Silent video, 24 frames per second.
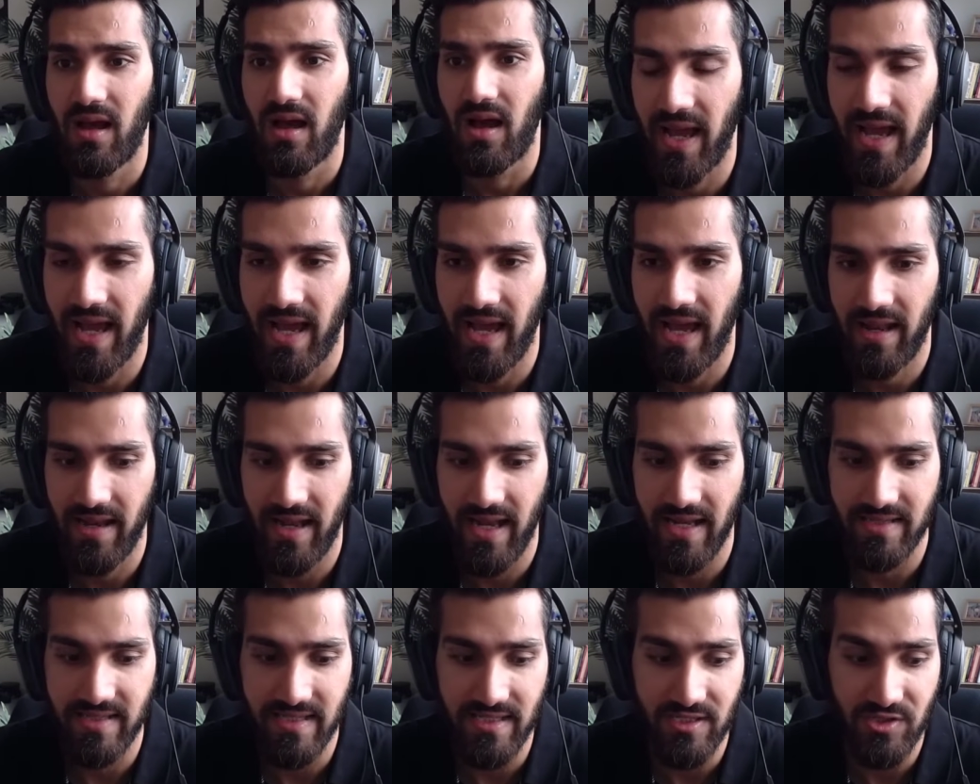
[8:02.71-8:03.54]
And
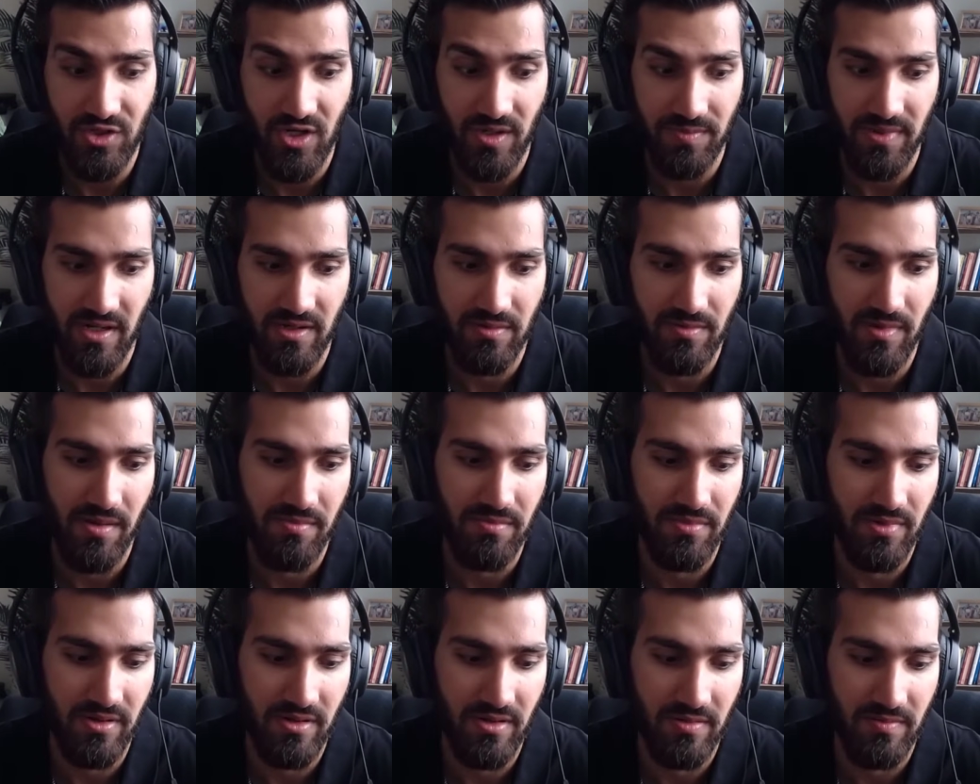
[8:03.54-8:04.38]
at Descript, I
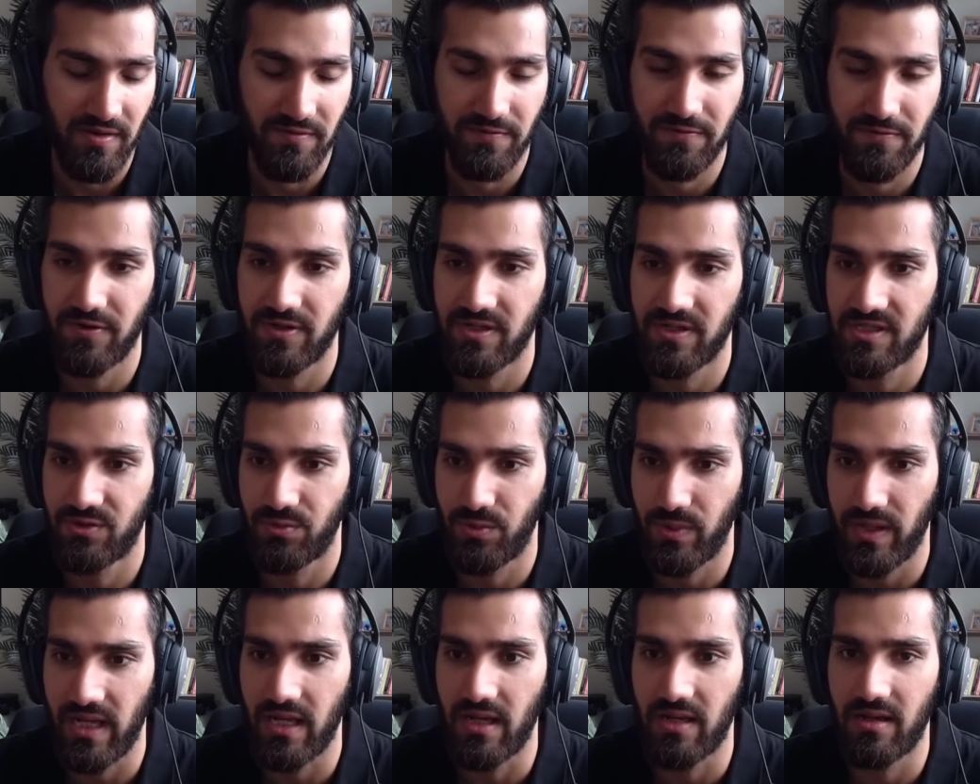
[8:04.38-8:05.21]
remember my first
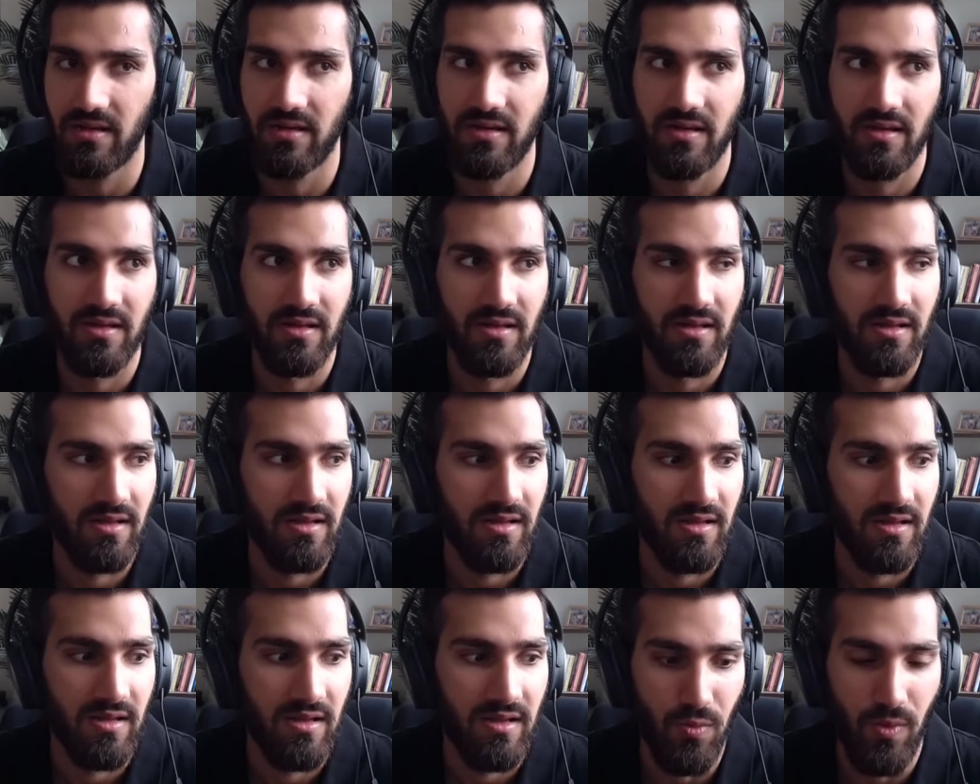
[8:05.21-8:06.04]
week,
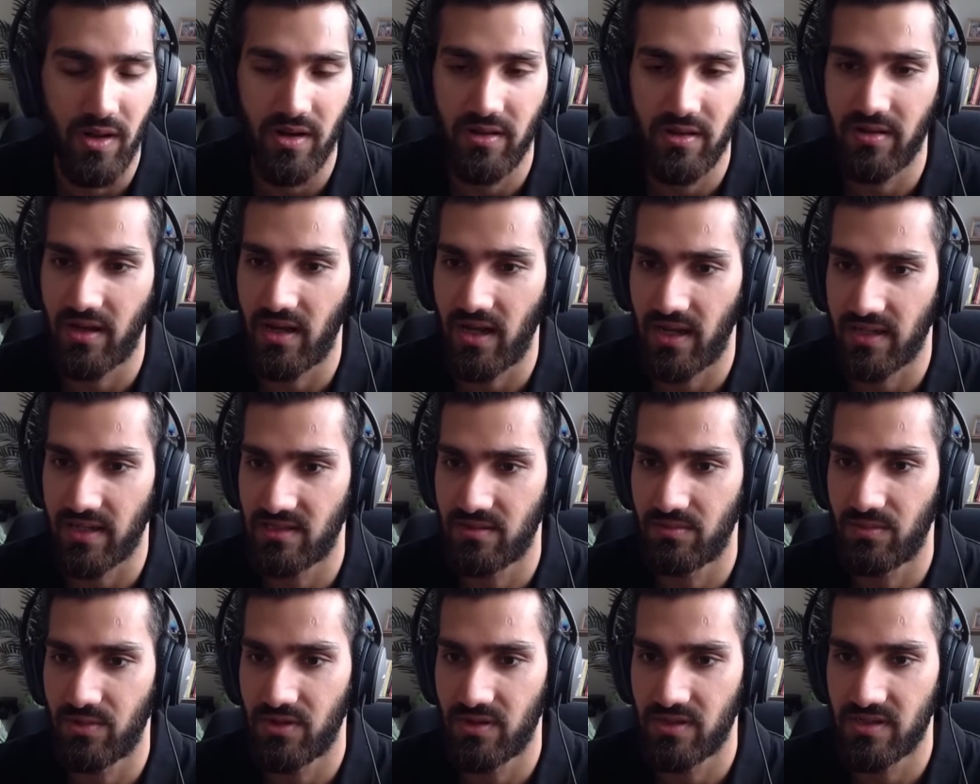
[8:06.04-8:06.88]
one of the
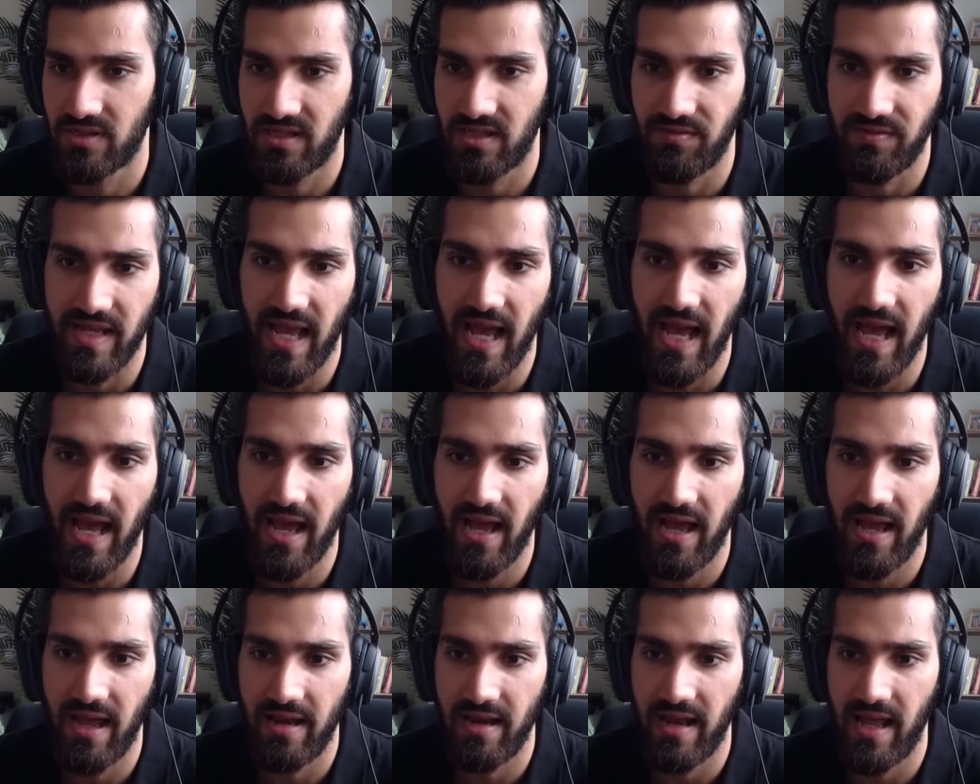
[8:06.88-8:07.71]
customers that we
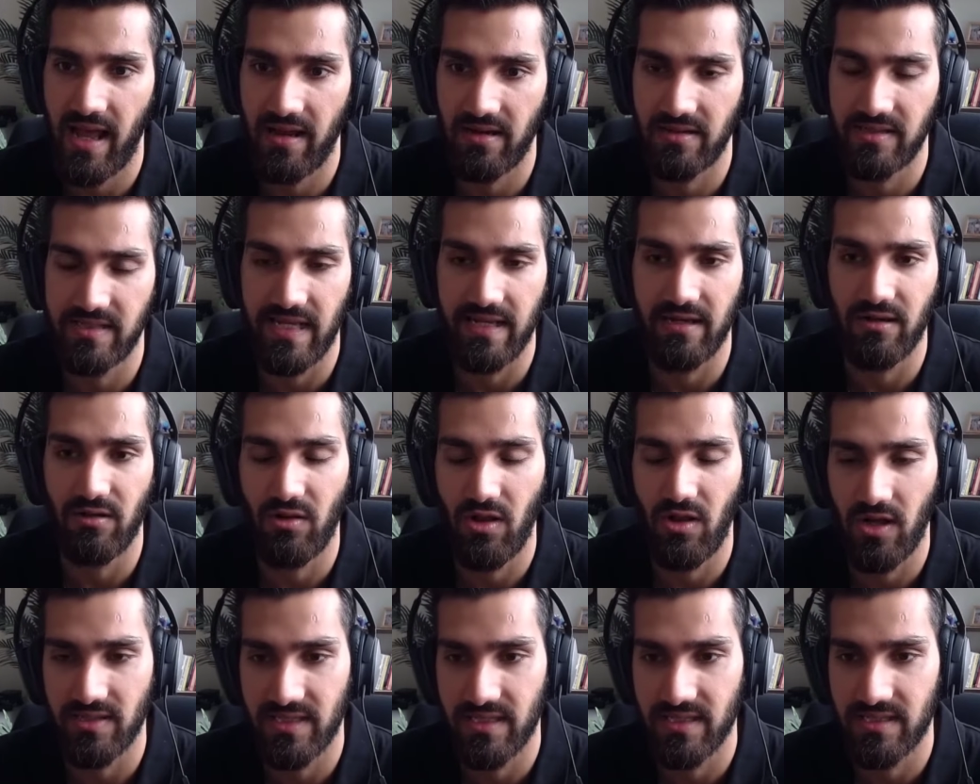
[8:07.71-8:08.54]
had a data
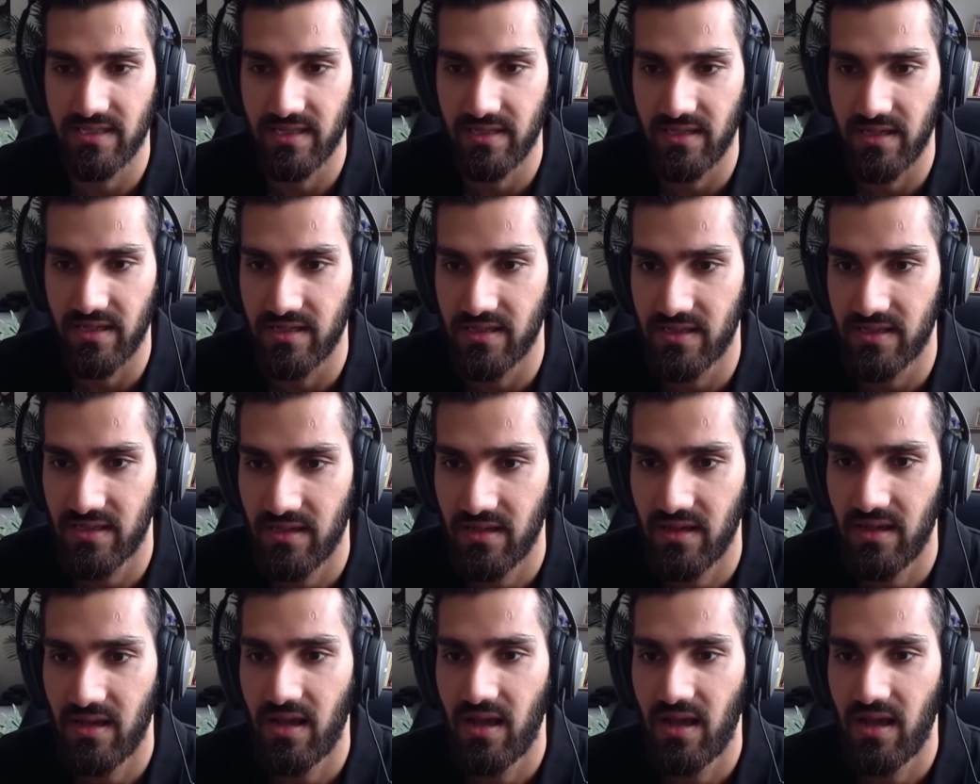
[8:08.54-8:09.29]
loss incident.